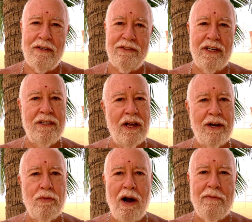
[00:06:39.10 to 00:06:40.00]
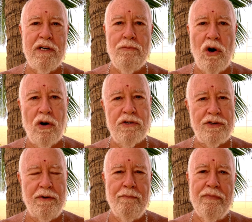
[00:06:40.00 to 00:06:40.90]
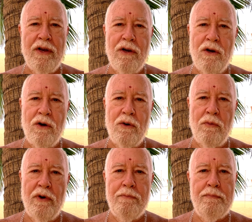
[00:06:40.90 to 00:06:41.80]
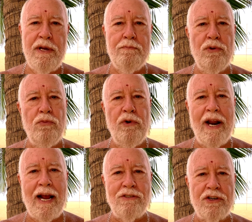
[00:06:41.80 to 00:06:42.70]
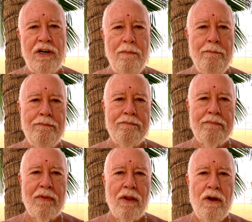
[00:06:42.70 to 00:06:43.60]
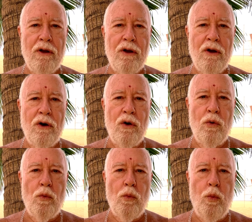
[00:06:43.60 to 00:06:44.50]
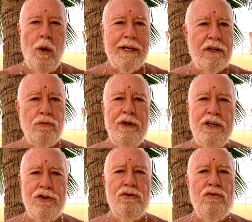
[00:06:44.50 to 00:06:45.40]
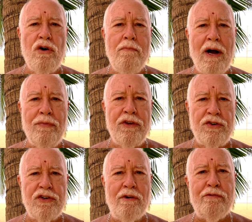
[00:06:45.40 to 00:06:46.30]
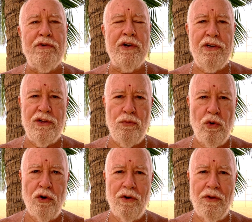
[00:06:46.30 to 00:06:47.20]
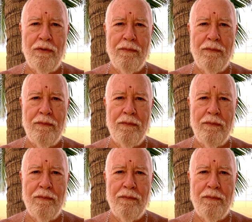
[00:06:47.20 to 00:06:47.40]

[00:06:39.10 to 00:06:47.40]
See, like Ramana Maharshi, when people would ask him, what can we do about the suffering in the world?